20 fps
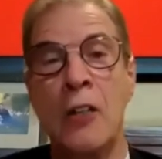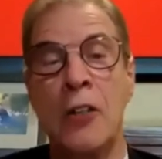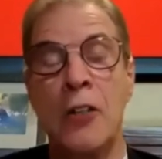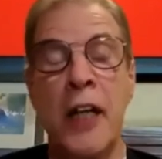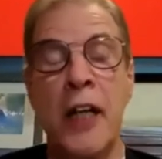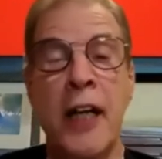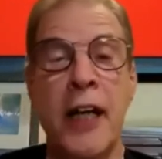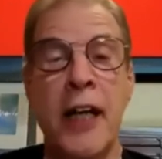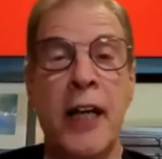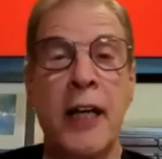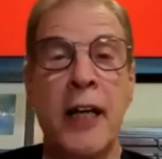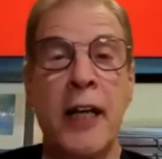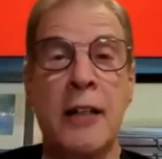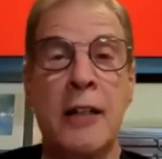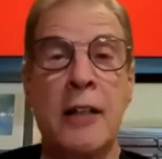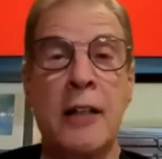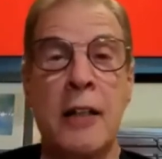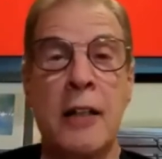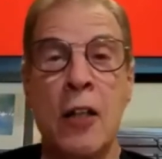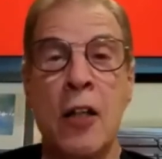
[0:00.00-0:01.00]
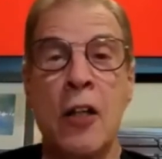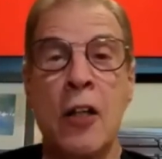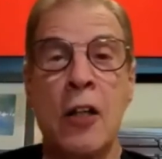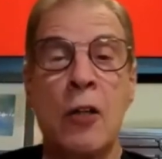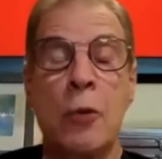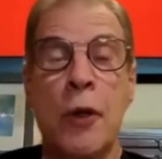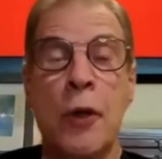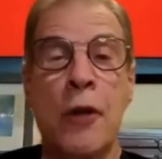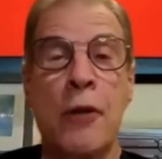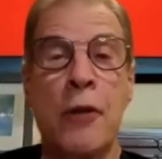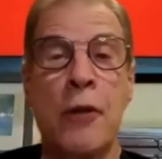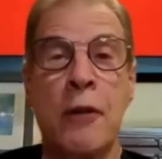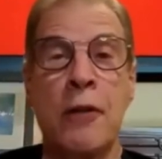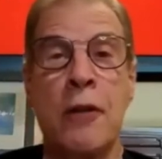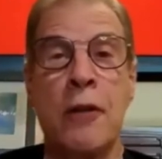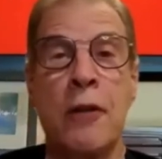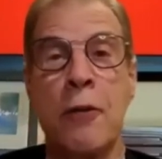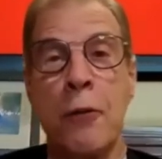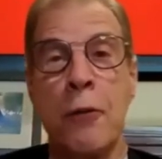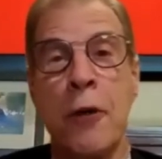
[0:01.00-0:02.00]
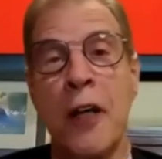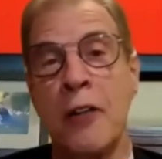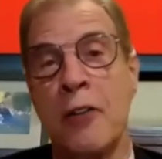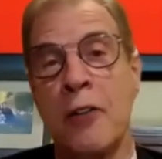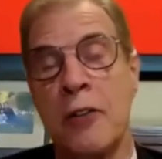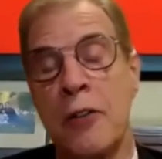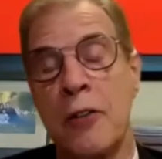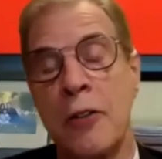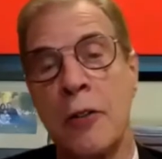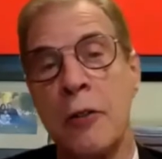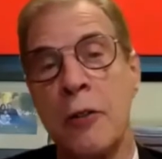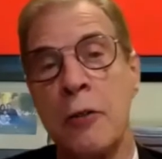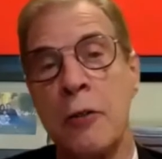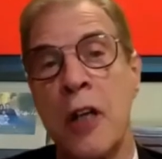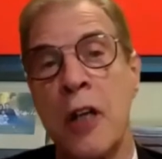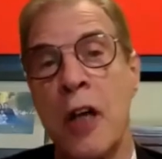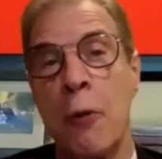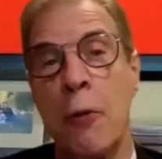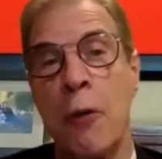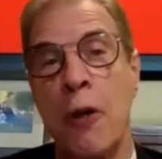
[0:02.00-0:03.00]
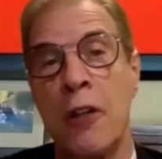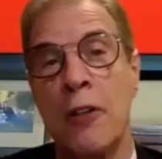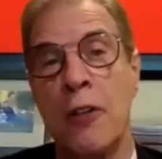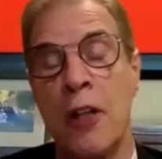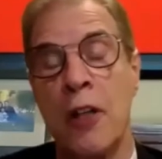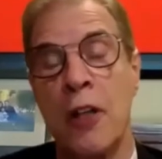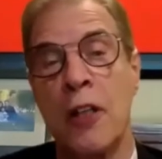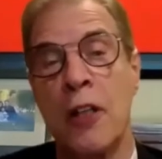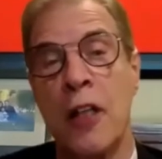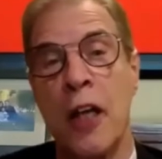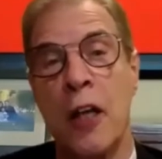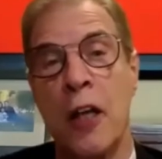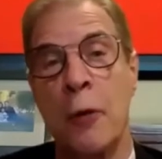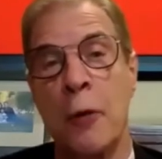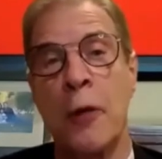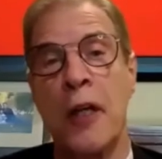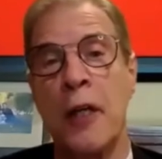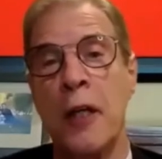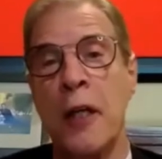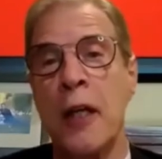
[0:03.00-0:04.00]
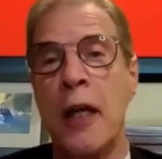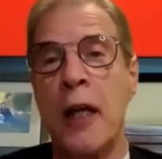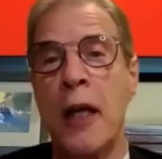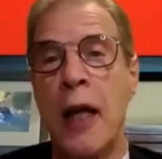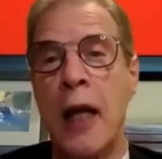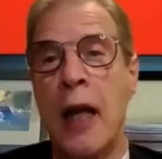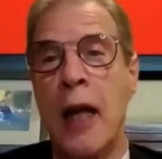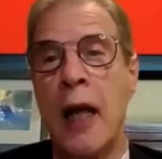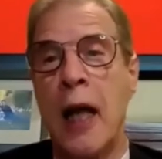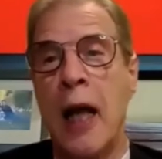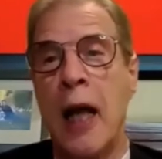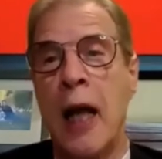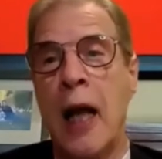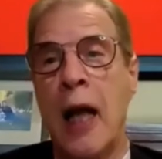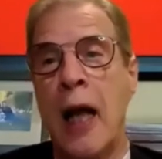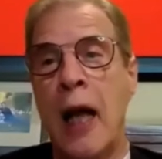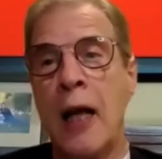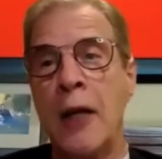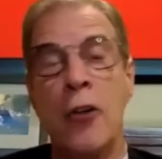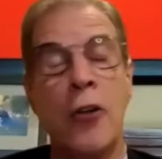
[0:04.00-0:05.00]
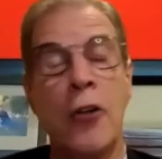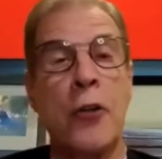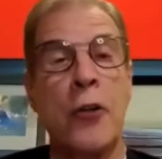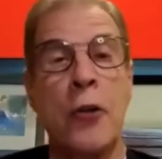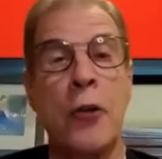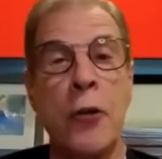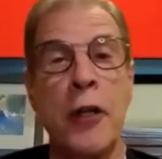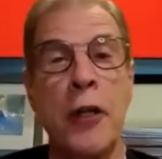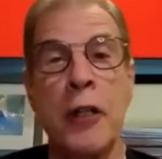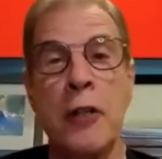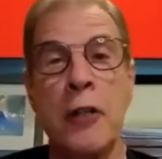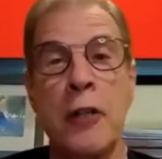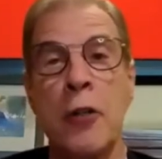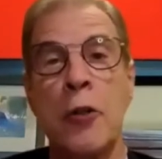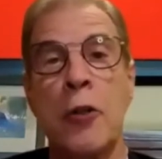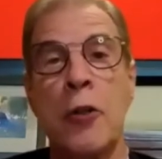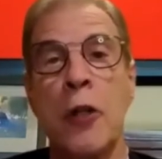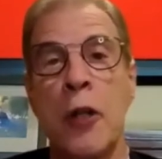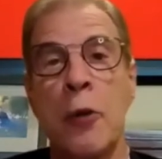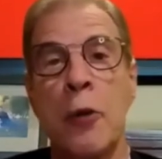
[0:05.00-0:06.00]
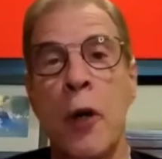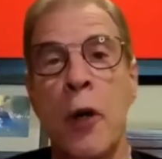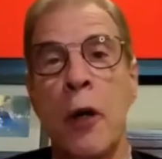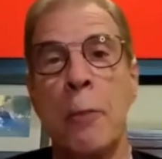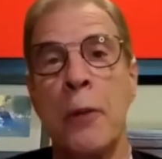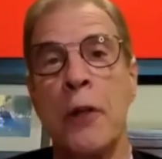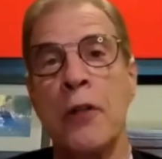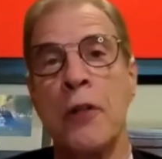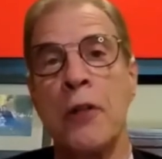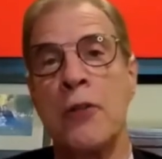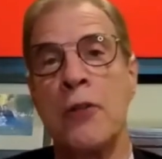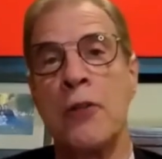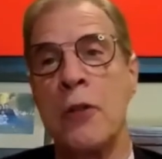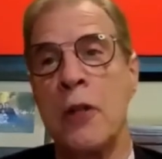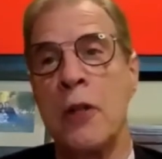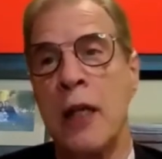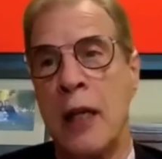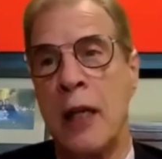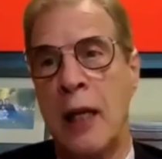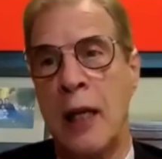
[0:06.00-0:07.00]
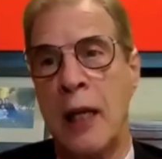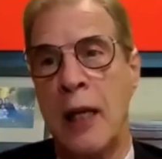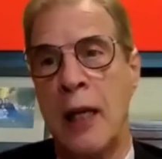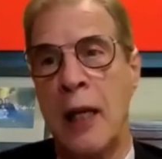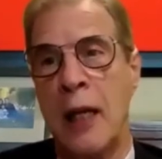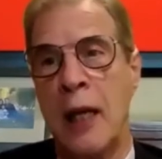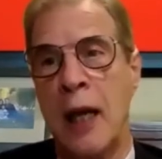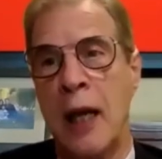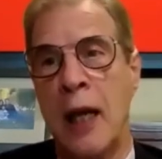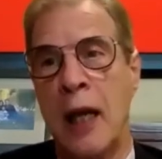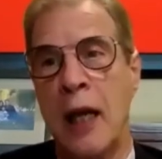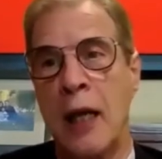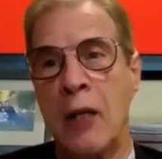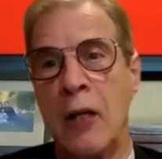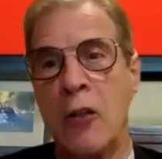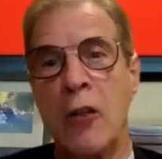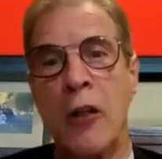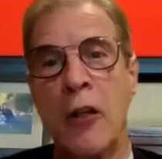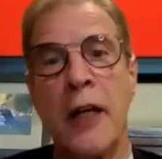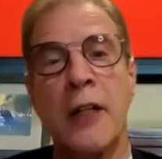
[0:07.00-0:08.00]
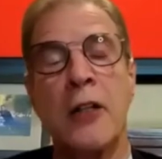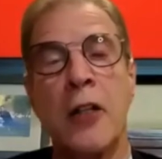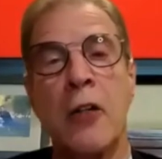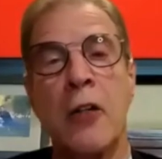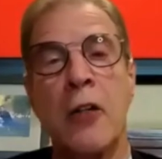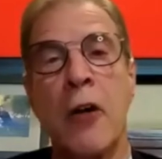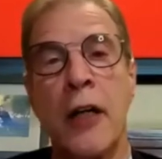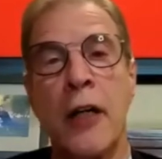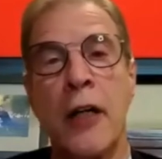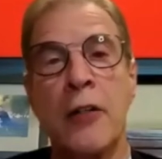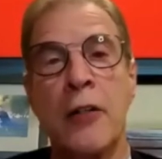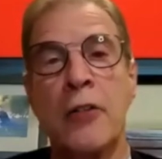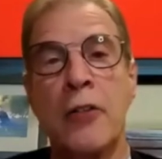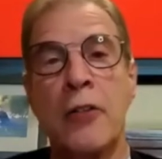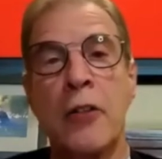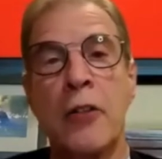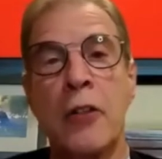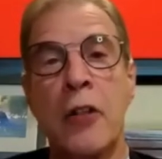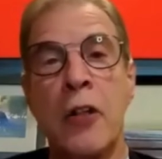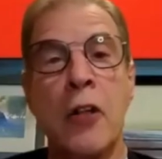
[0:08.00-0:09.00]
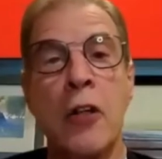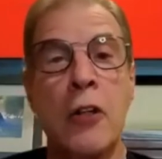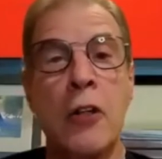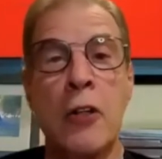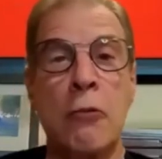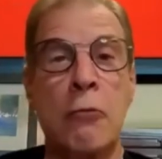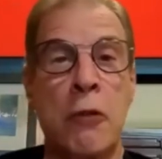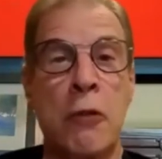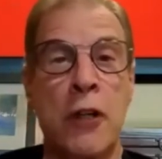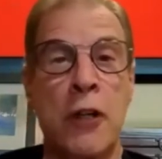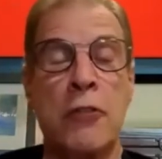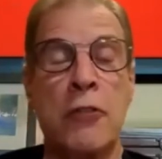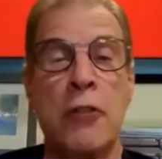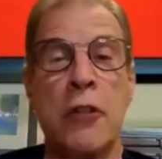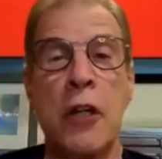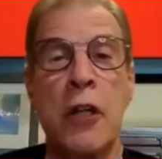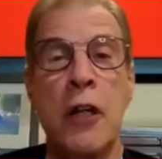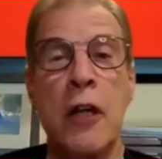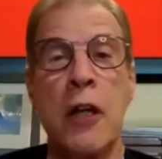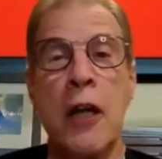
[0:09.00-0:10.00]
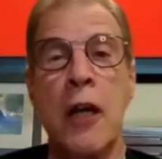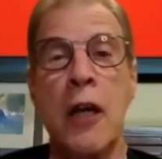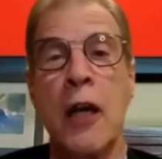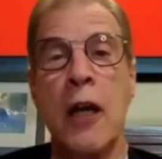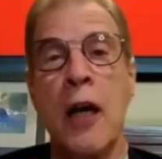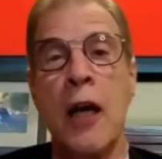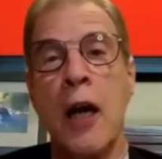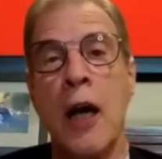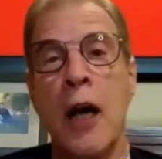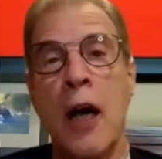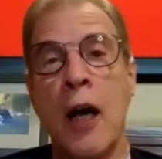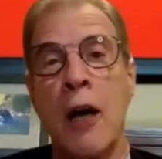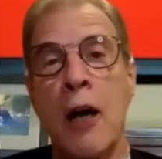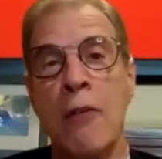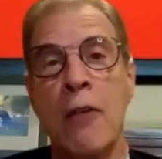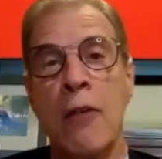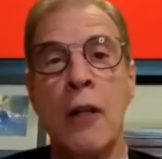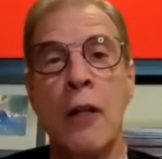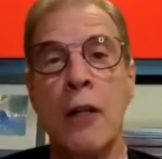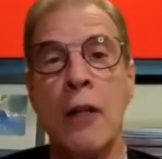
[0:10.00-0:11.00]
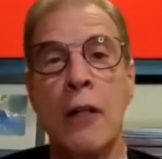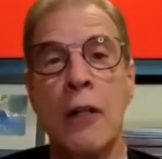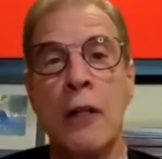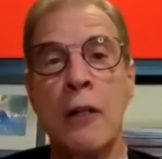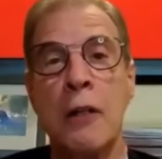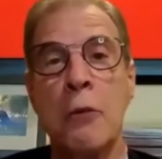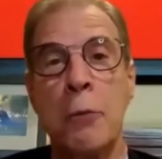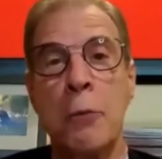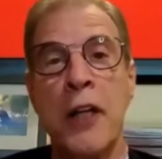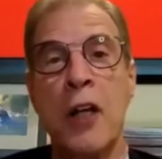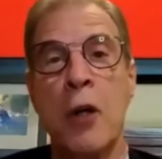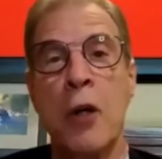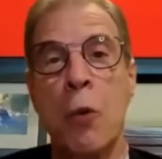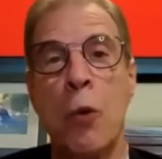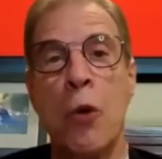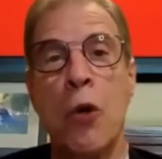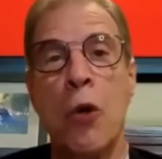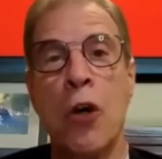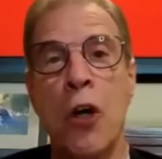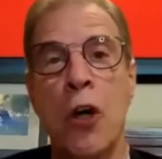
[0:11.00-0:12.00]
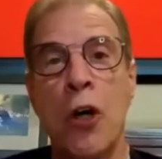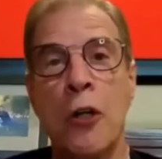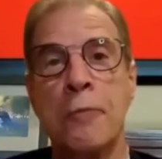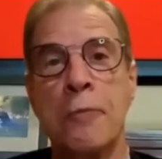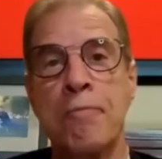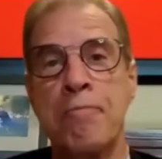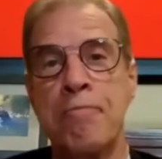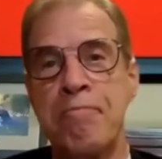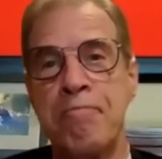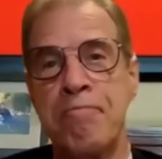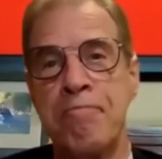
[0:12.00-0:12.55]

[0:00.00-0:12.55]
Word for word: Today, along with threats to Taiwan's autonomy, North Korean nuclear weapons create the greatest current risk of a big war.